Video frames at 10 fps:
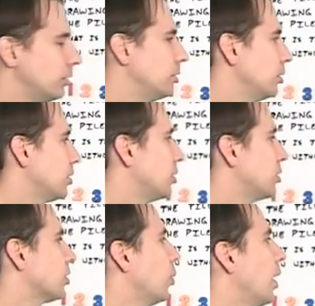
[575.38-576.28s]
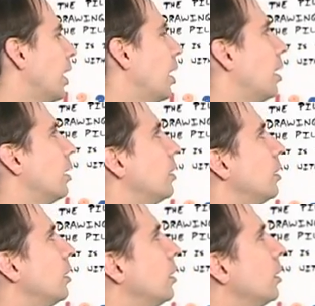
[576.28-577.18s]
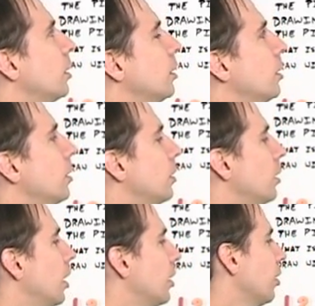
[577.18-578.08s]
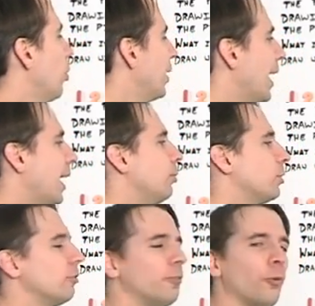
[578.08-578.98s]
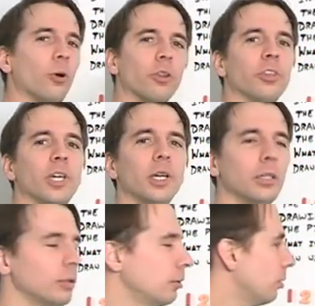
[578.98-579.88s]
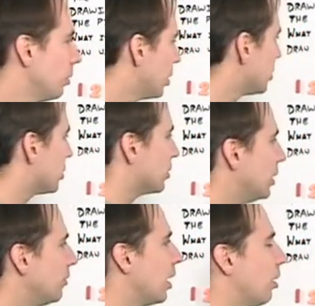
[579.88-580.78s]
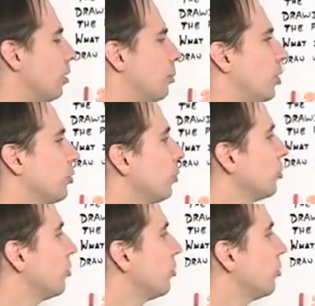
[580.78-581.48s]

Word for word: That's a square. I thought we had it with the 4 thing. Or just leave out all the multiples of